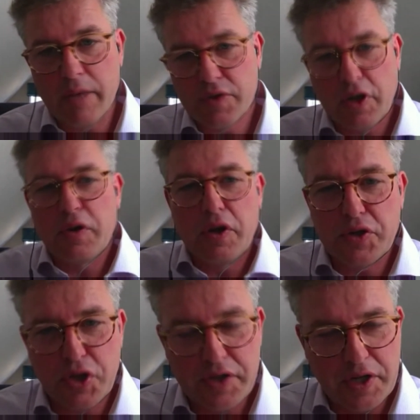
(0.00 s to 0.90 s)
So,
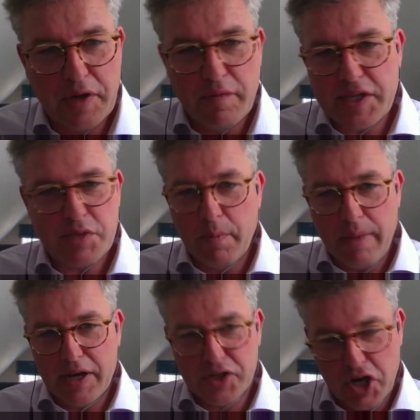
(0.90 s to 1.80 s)
choosing an investment
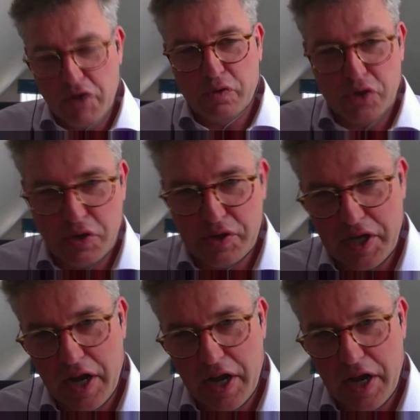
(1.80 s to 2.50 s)
manager or choosing